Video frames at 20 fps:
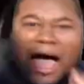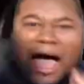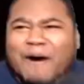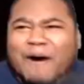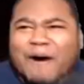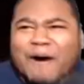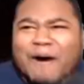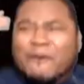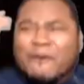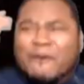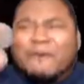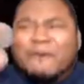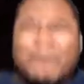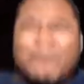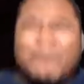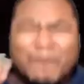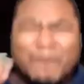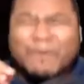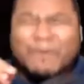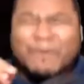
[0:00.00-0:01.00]

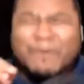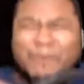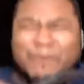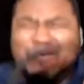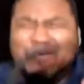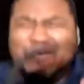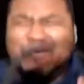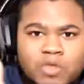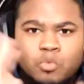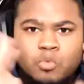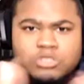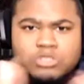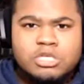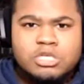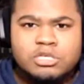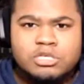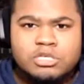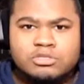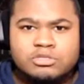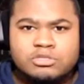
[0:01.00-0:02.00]
Oh. What's
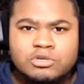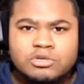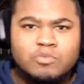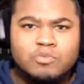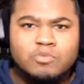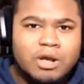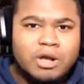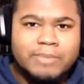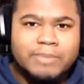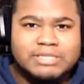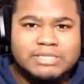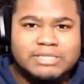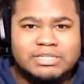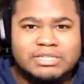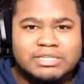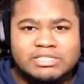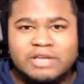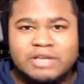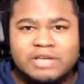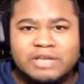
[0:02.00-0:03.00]
good, YouTube? Welcome back to
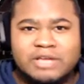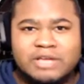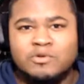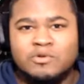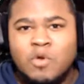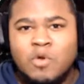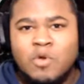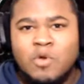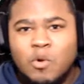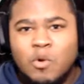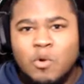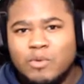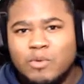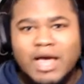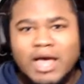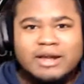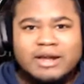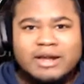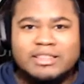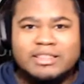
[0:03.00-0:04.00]
the channel. We
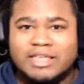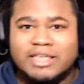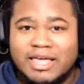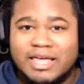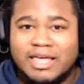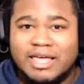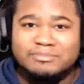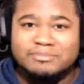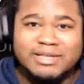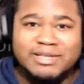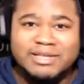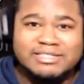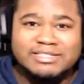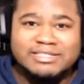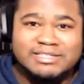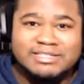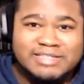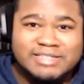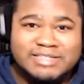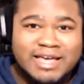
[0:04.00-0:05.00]
got another gameplay
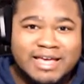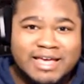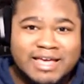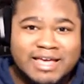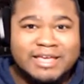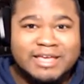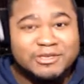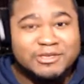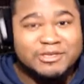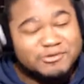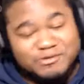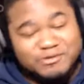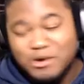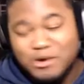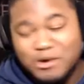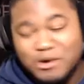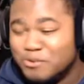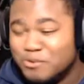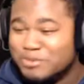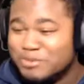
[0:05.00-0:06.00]
today, and you know
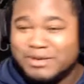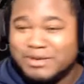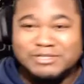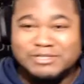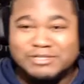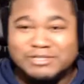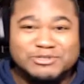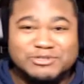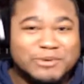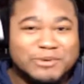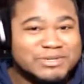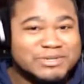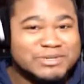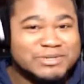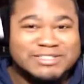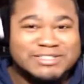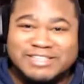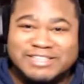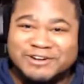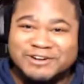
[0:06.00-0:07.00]
we about to start with
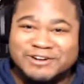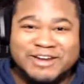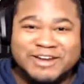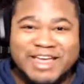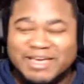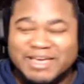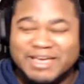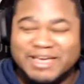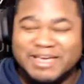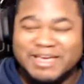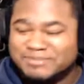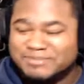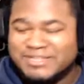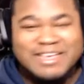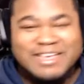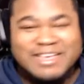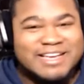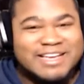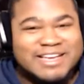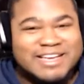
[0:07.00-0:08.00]
these scary games.
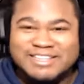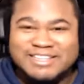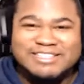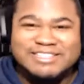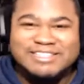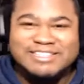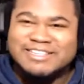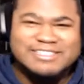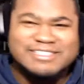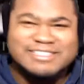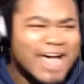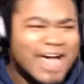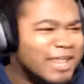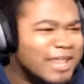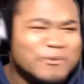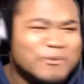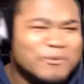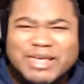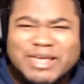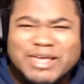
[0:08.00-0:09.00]
Because it's, it's
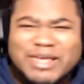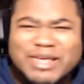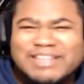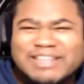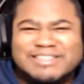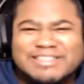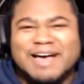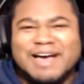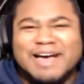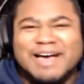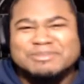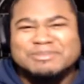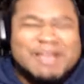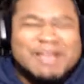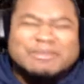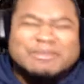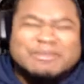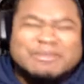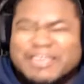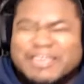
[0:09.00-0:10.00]
Halloween time. It's
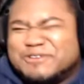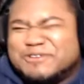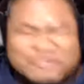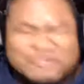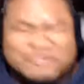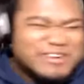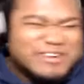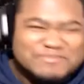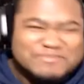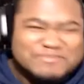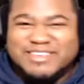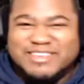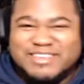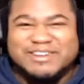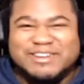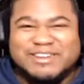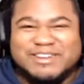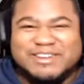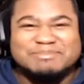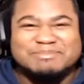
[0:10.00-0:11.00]
time to get creepy, you
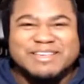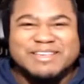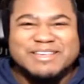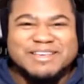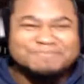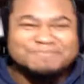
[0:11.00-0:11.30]
know what I'm saying?